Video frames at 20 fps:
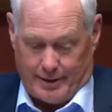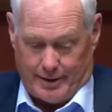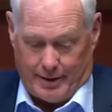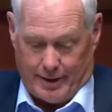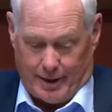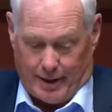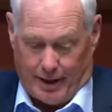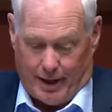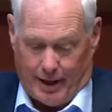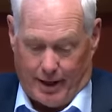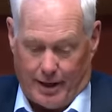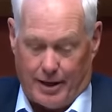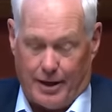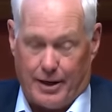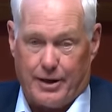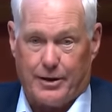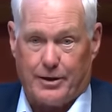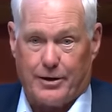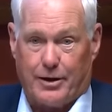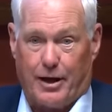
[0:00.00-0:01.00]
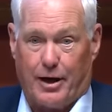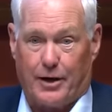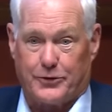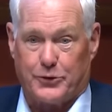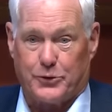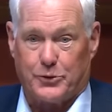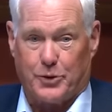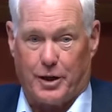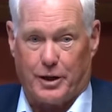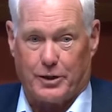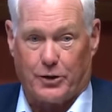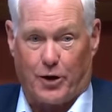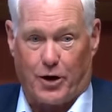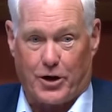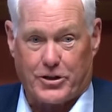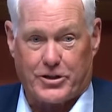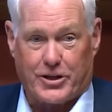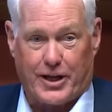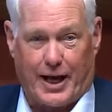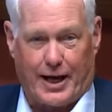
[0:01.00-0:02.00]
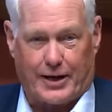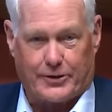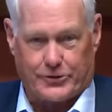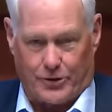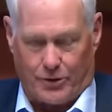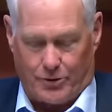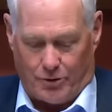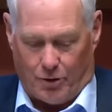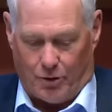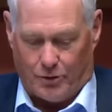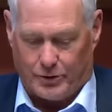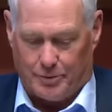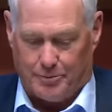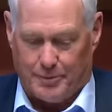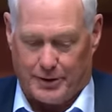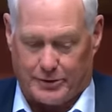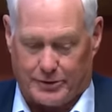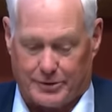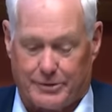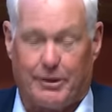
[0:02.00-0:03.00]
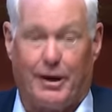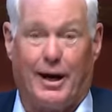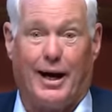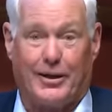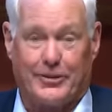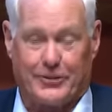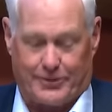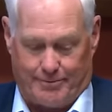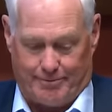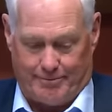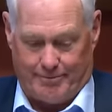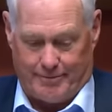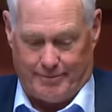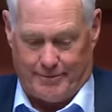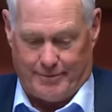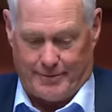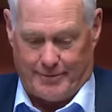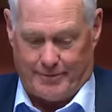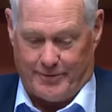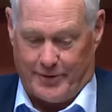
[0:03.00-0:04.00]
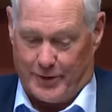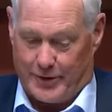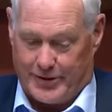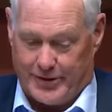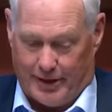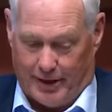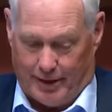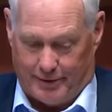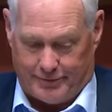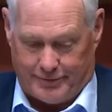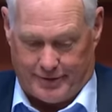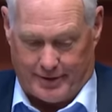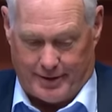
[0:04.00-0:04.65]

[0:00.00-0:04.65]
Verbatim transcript: uh, uh, through a large tax on the middle class. Very tough.